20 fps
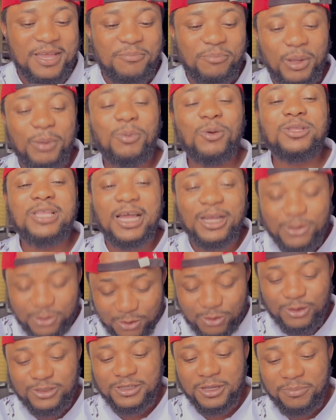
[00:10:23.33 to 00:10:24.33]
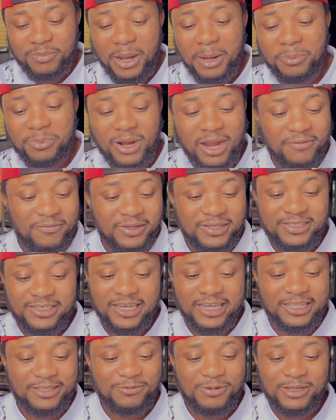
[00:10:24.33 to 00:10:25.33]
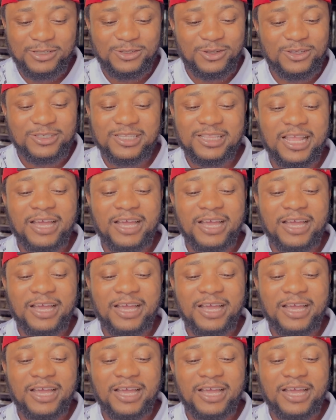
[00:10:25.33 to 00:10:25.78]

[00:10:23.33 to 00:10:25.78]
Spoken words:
people that knows about private jet were just